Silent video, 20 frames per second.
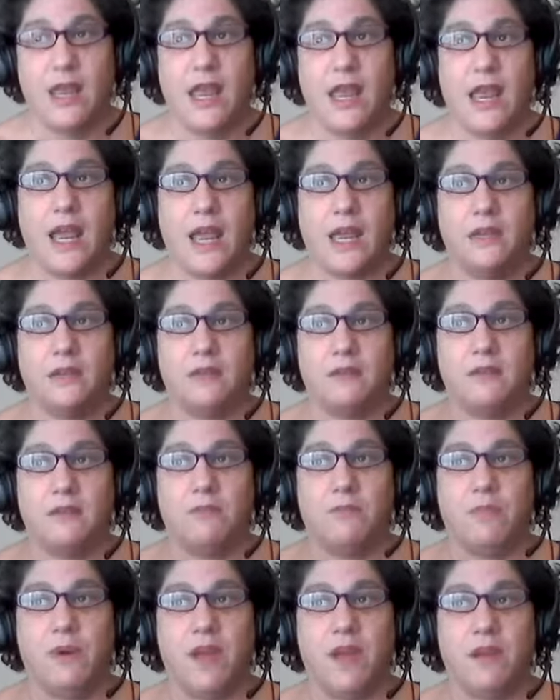
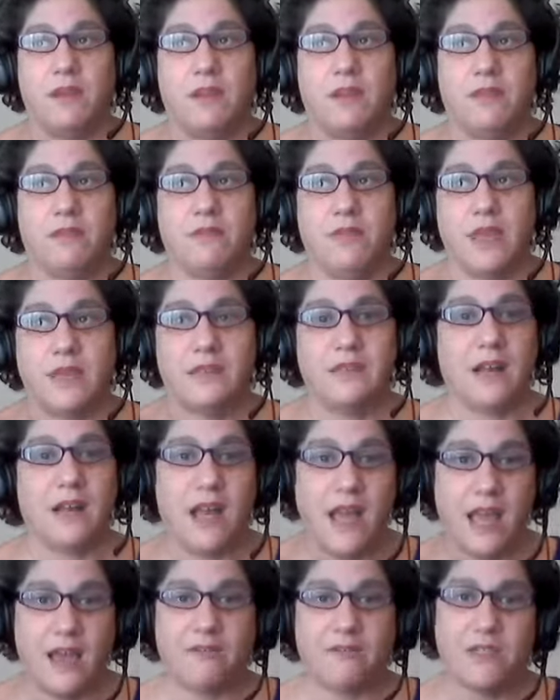But the things that
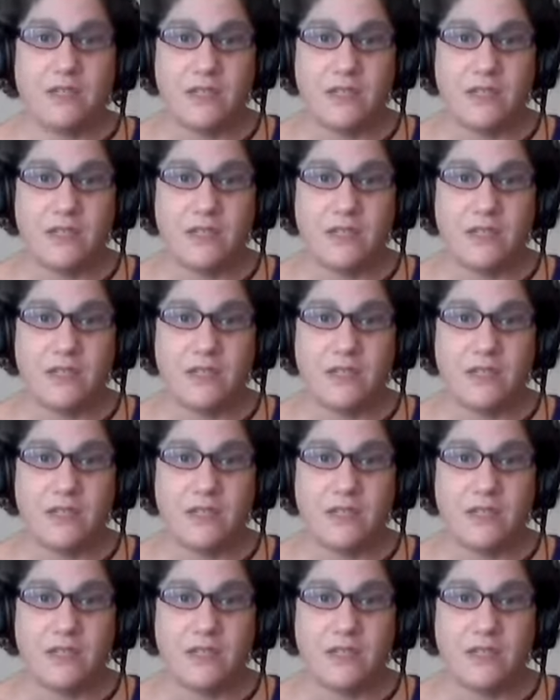I have